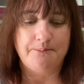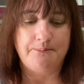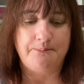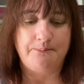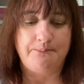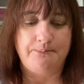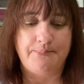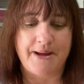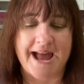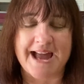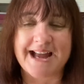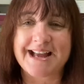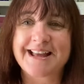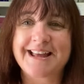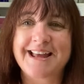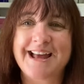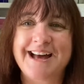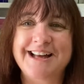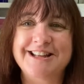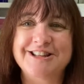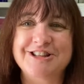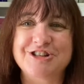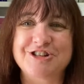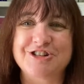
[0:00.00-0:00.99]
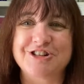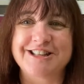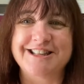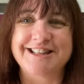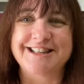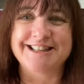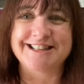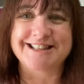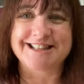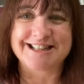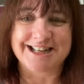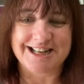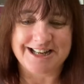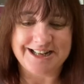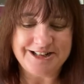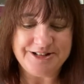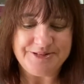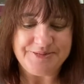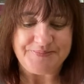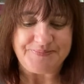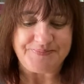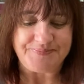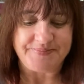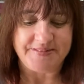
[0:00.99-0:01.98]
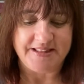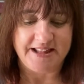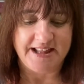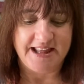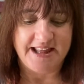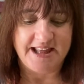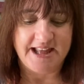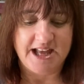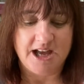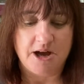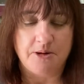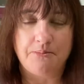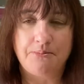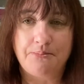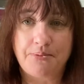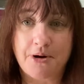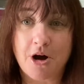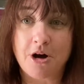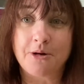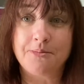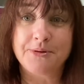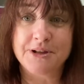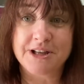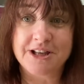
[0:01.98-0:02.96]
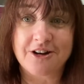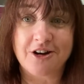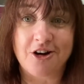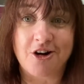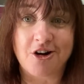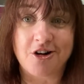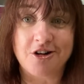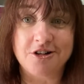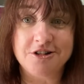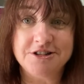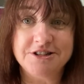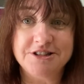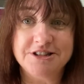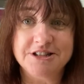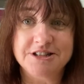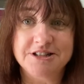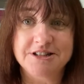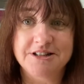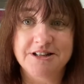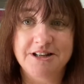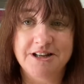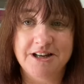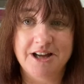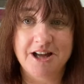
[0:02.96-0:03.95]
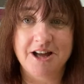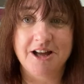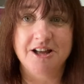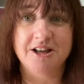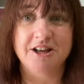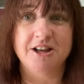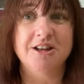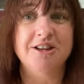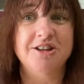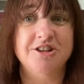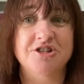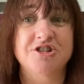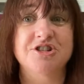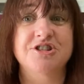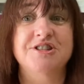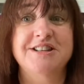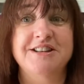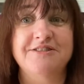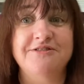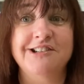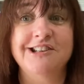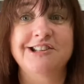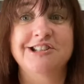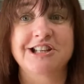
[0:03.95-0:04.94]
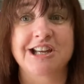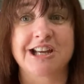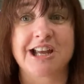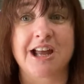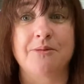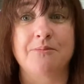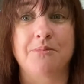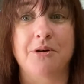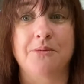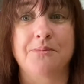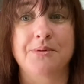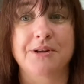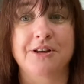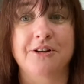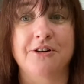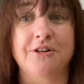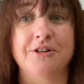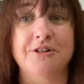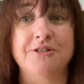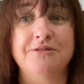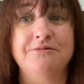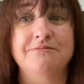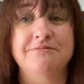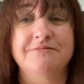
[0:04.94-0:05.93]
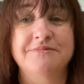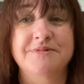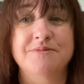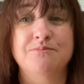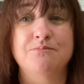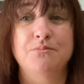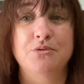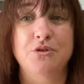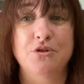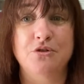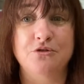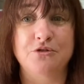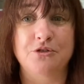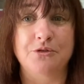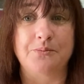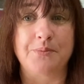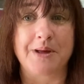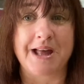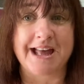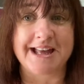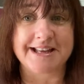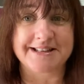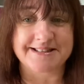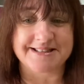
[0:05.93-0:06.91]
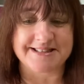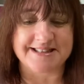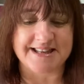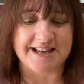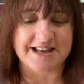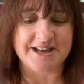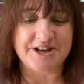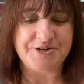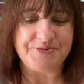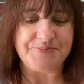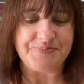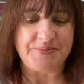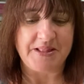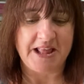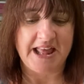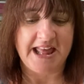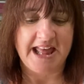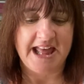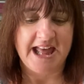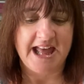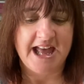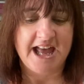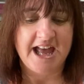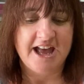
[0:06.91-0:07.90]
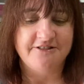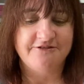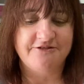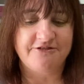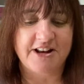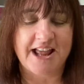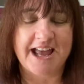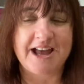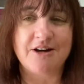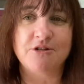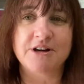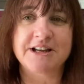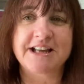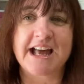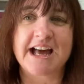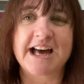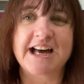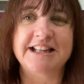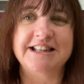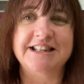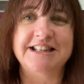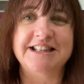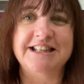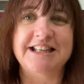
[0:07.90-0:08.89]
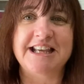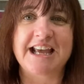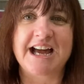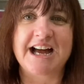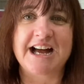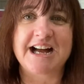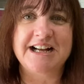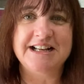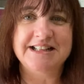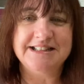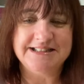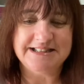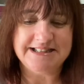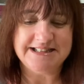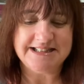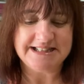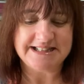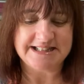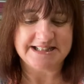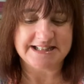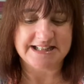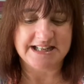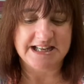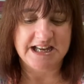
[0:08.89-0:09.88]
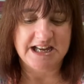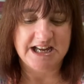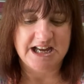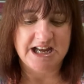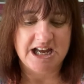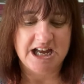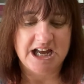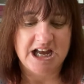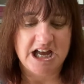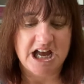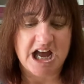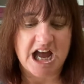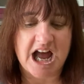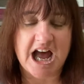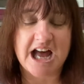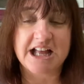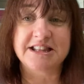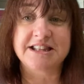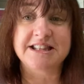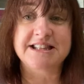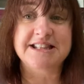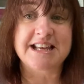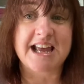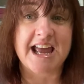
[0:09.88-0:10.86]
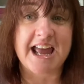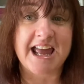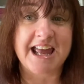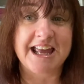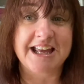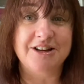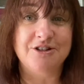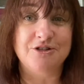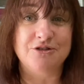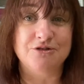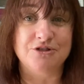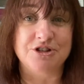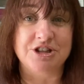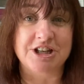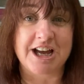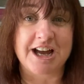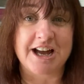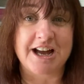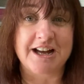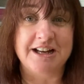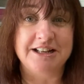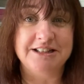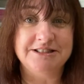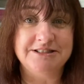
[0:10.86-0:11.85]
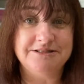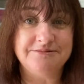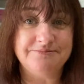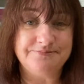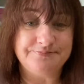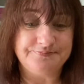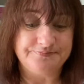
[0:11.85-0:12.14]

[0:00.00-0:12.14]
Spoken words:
Backcountry Knitter, Poppycod. You should definitely check out Poppycod, beautiful bags there. Flower Garden Yarns, Untangled Yarn,